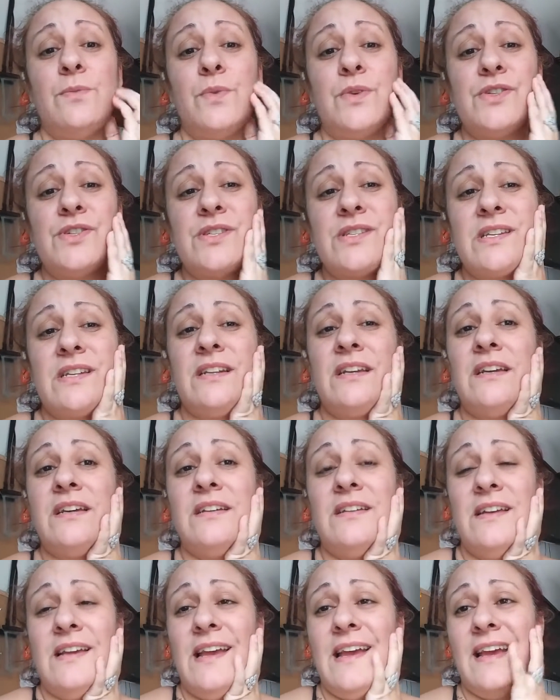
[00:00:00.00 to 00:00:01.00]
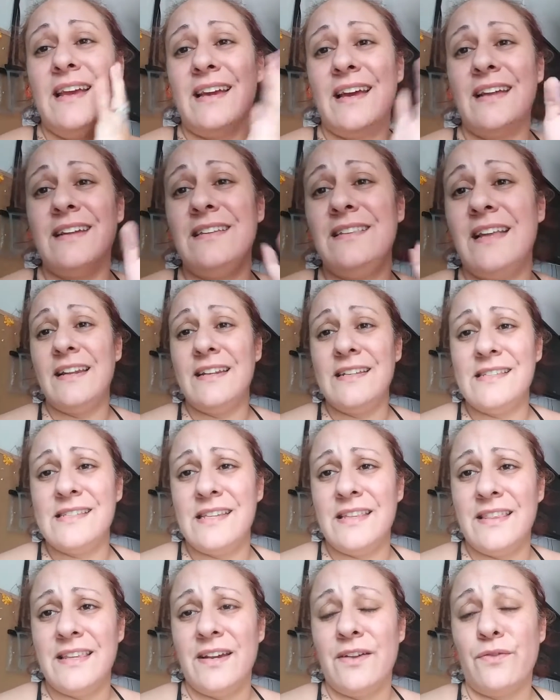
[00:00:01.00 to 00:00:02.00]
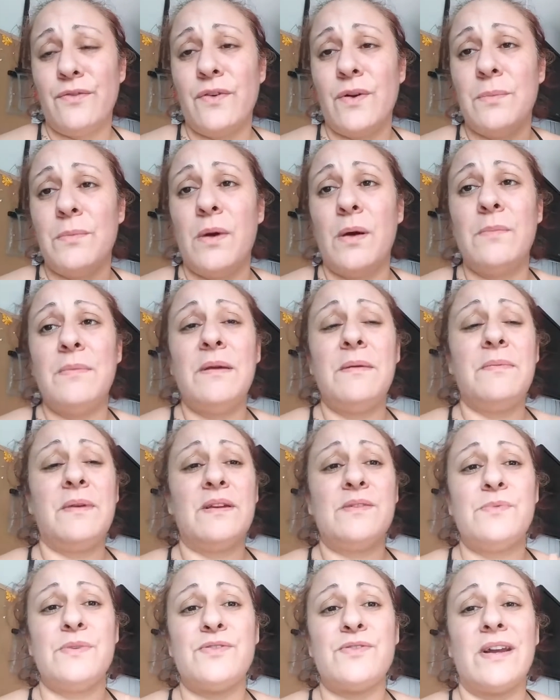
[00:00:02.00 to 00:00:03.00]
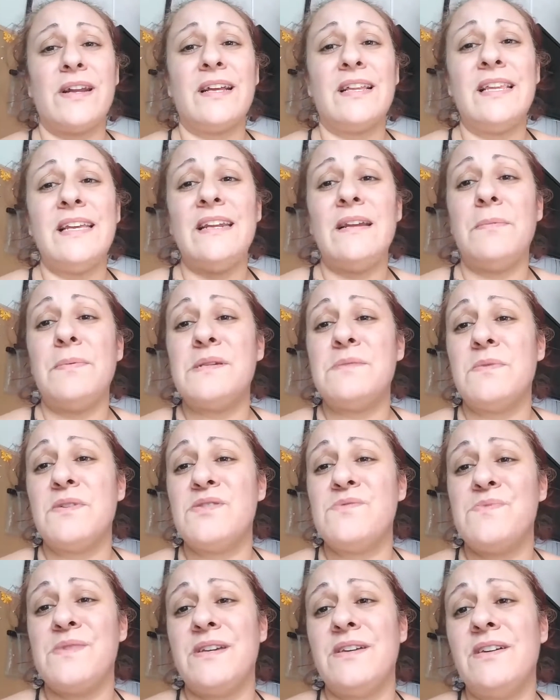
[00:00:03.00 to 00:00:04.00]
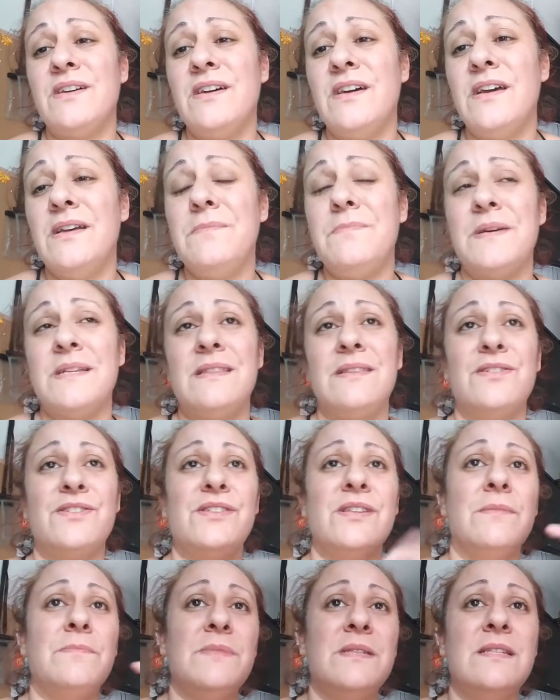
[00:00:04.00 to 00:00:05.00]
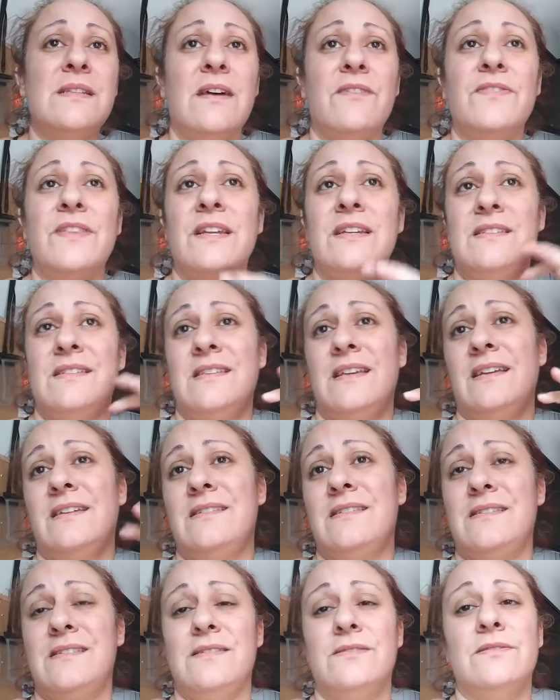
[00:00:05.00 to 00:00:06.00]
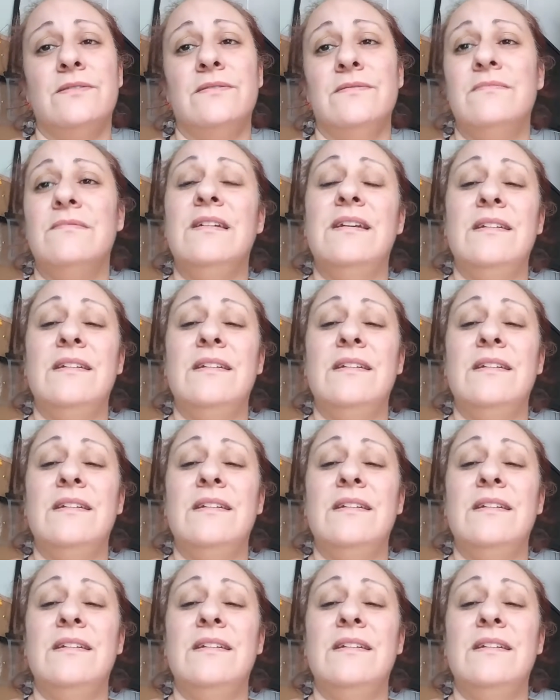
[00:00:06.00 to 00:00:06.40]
We're just gonna kind of it sit there for a moment because we try to clean up as much as we could, but there's some stuff that is like still